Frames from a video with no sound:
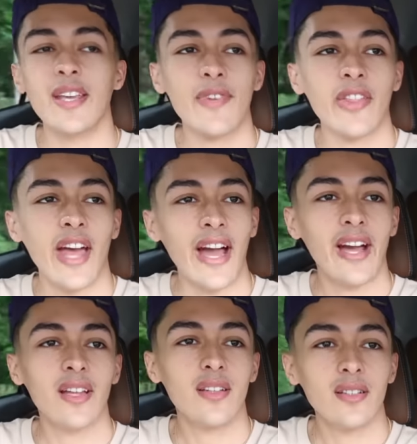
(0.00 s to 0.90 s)
even
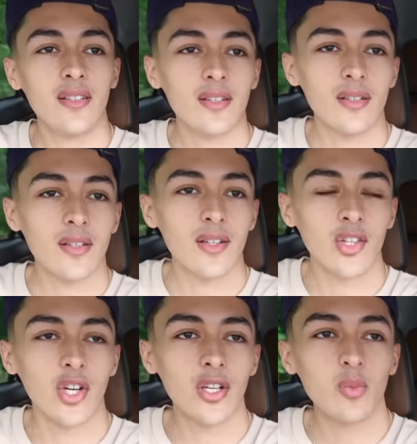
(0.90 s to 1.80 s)
that
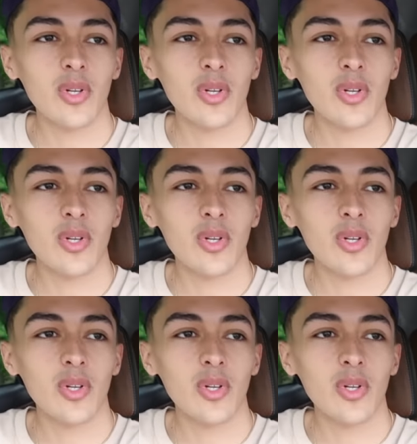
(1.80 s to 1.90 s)
good